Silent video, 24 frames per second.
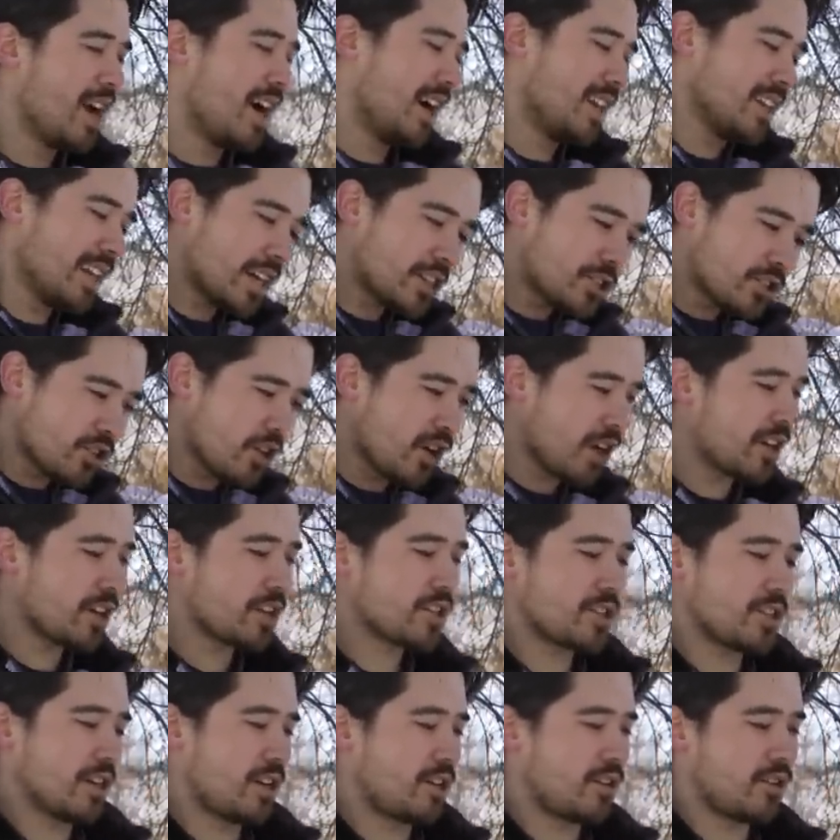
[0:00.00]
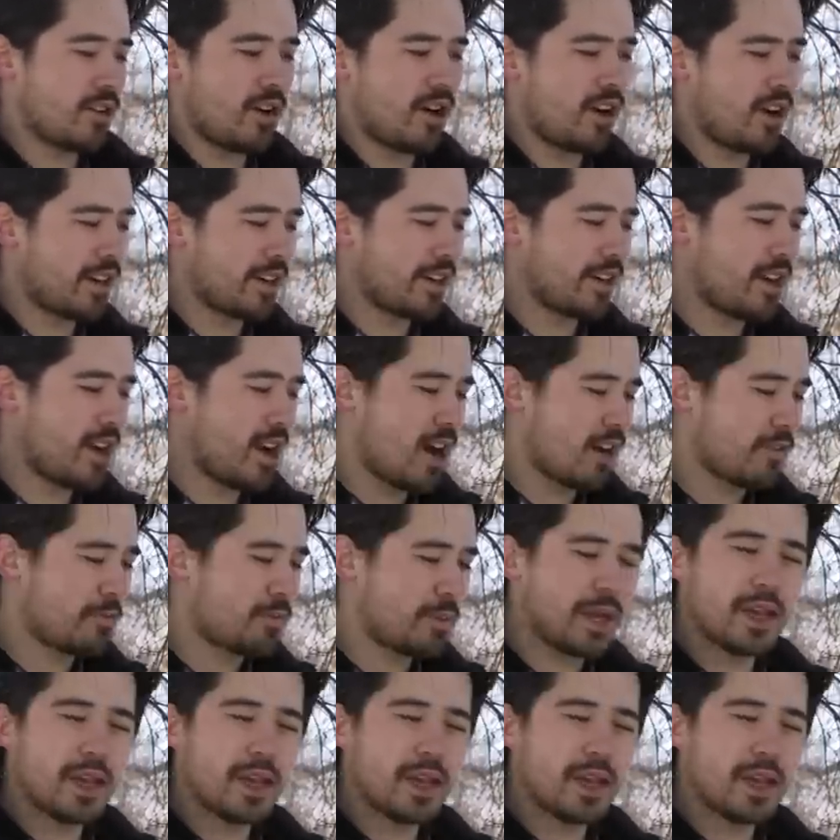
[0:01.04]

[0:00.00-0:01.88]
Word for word: Electronic shutter on and off.